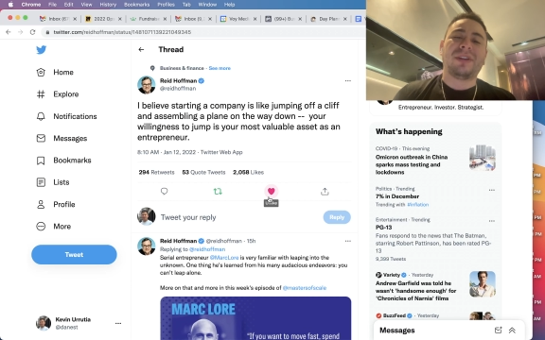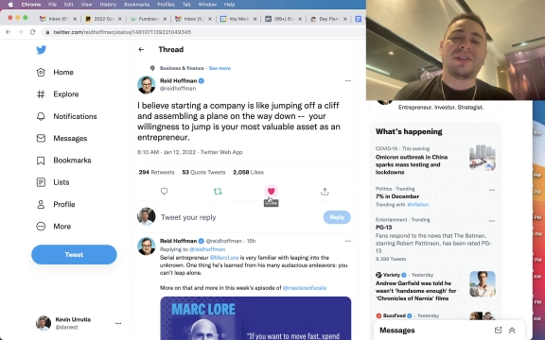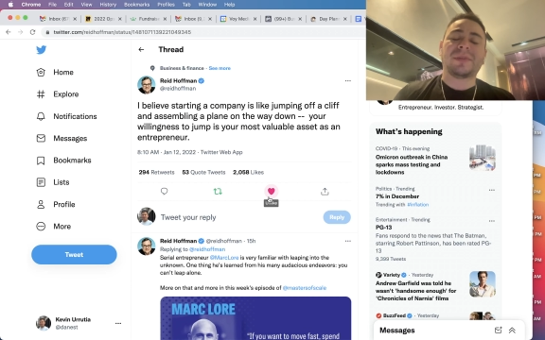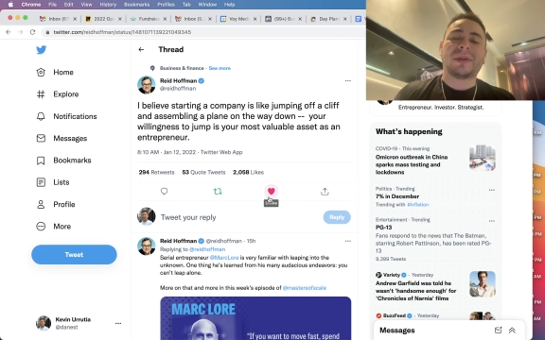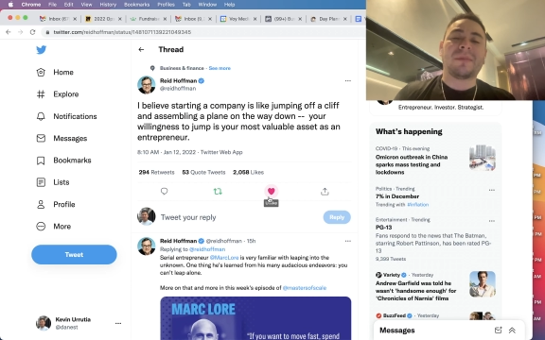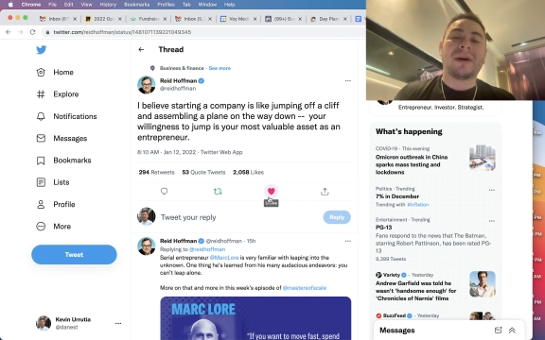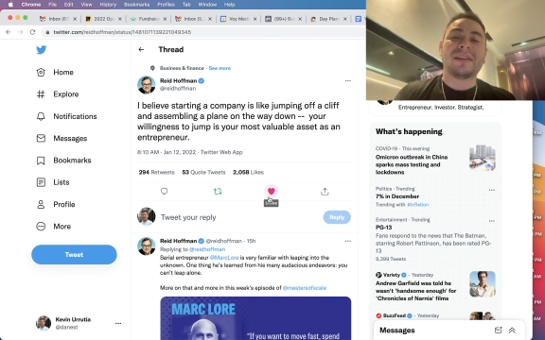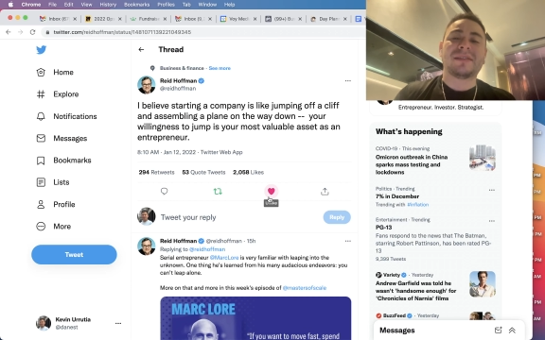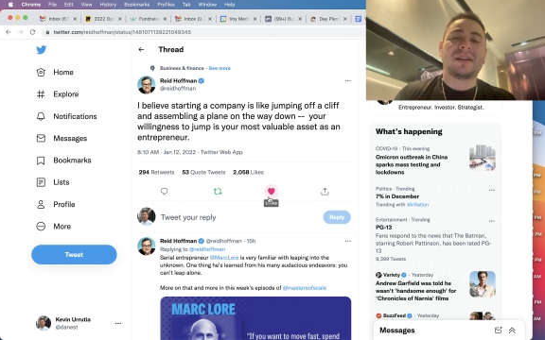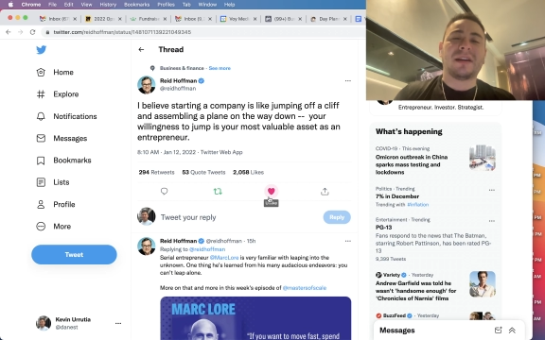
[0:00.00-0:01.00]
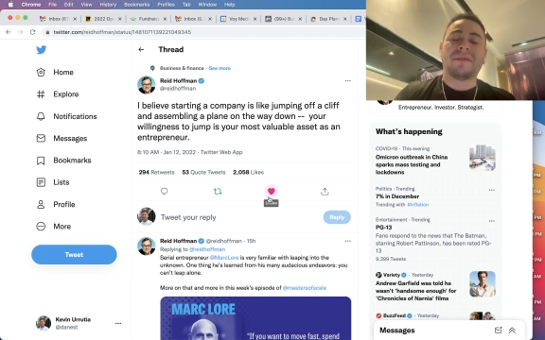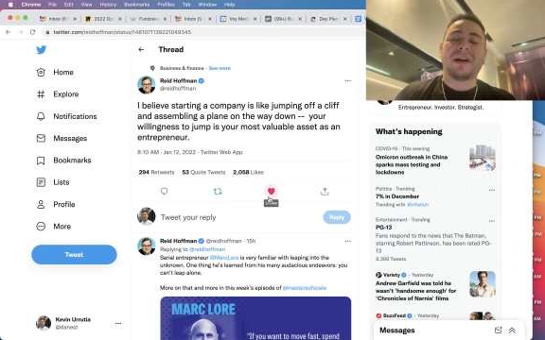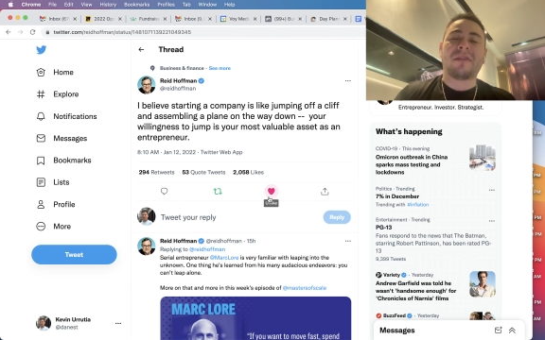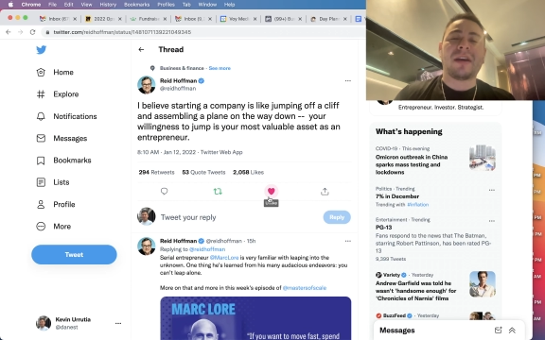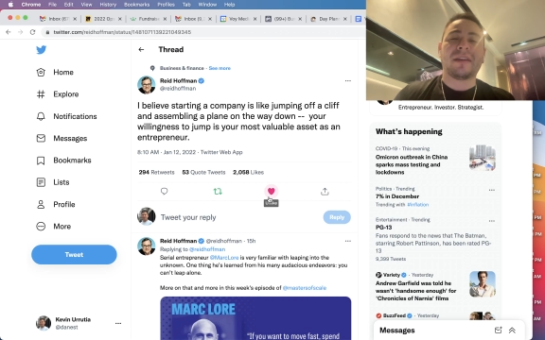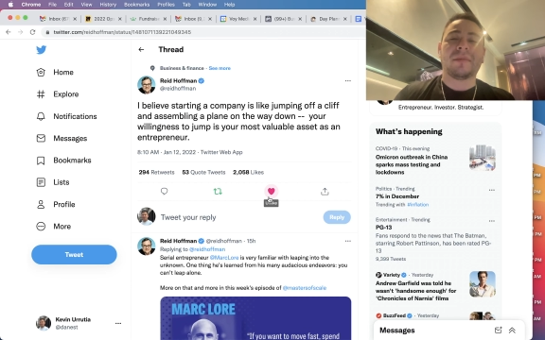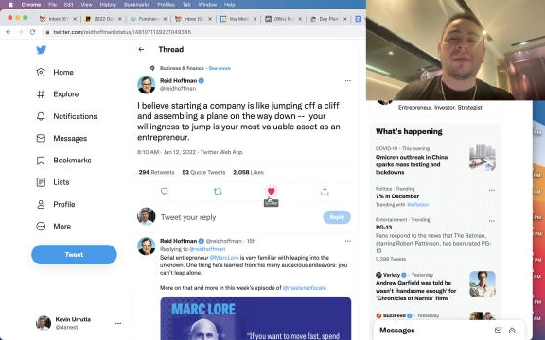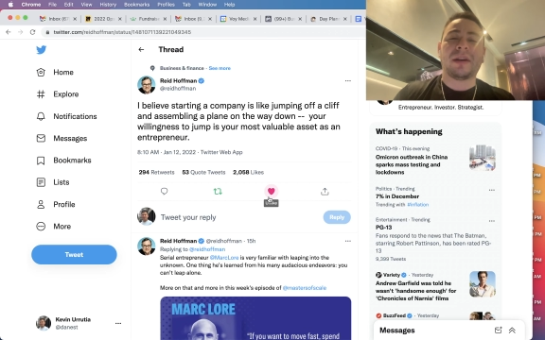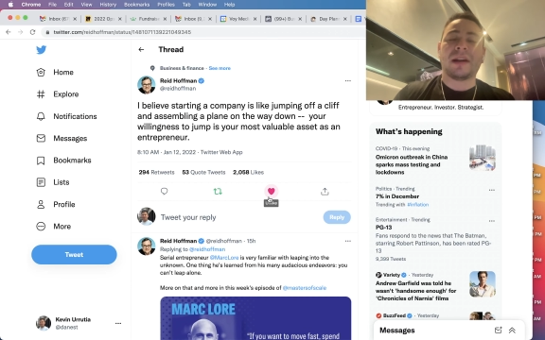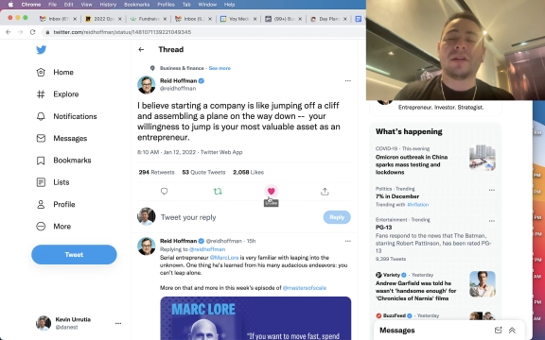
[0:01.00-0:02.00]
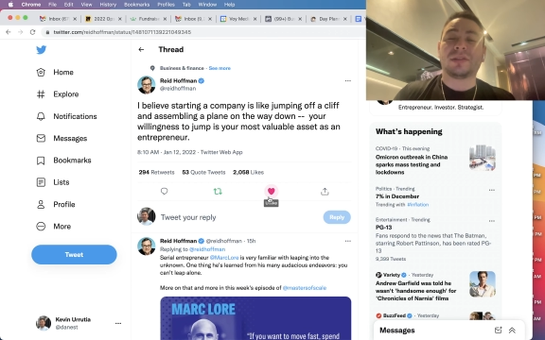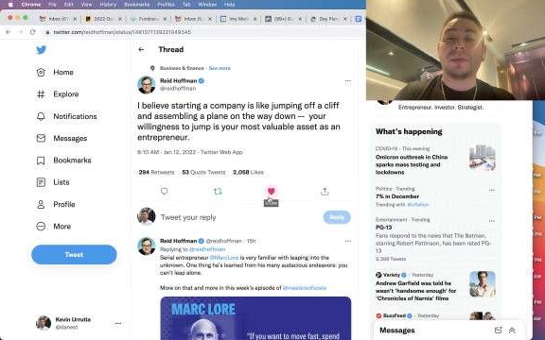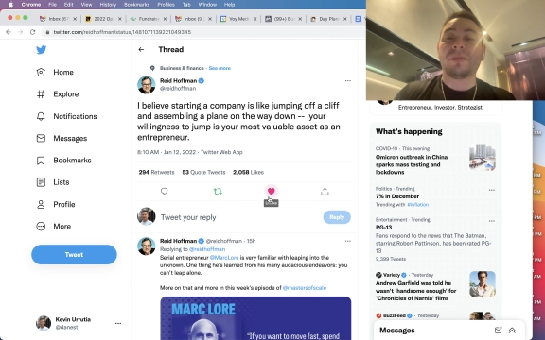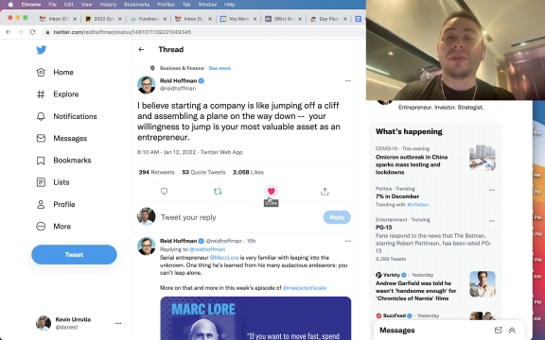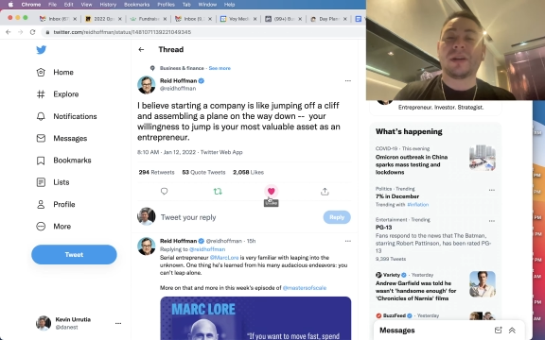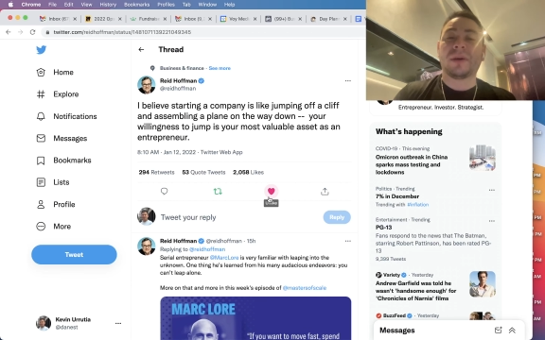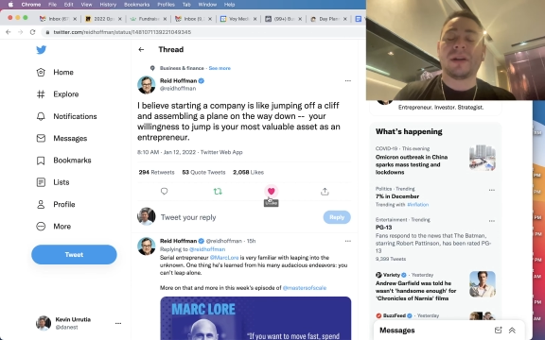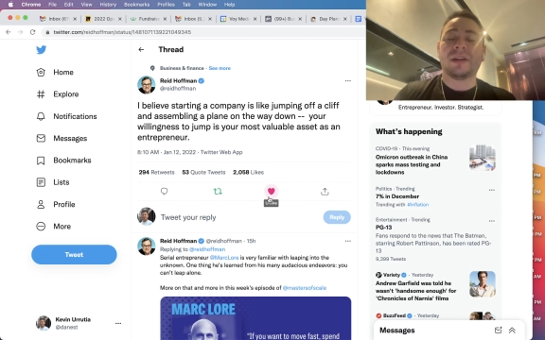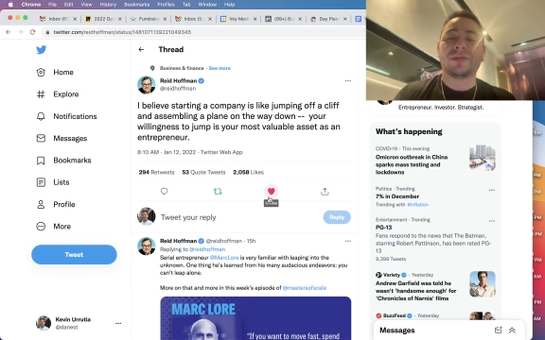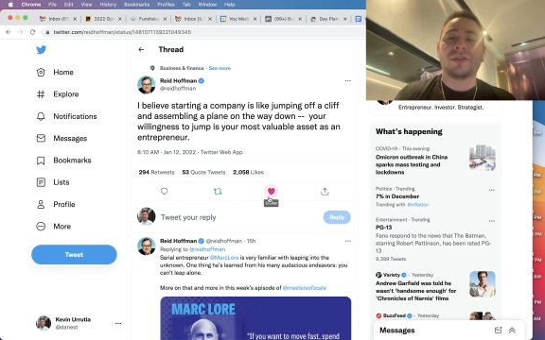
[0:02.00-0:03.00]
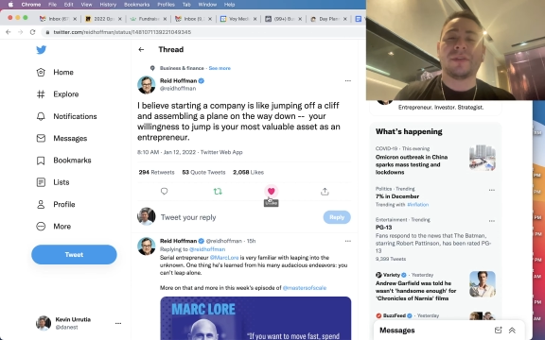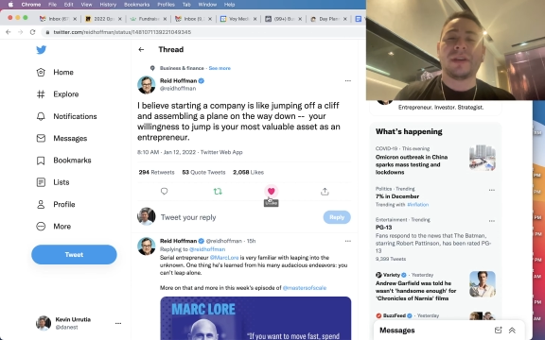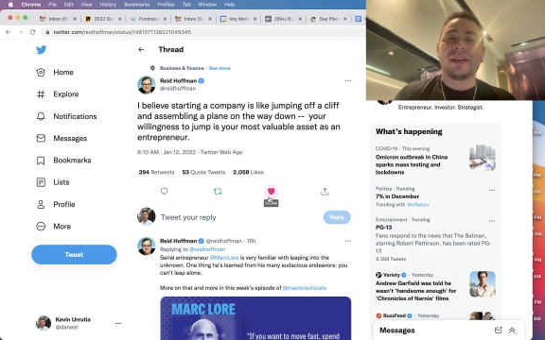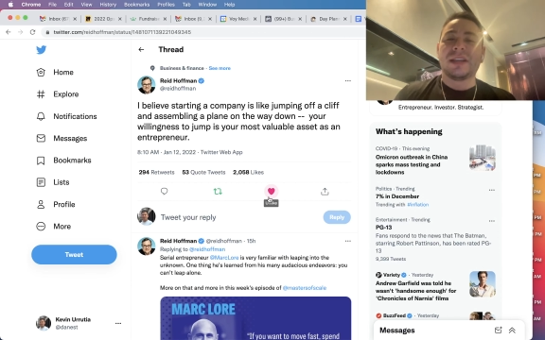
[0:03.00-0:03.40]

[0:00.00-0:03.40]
Really talked about the mindset of how I think about it, how some people think about it, and sort of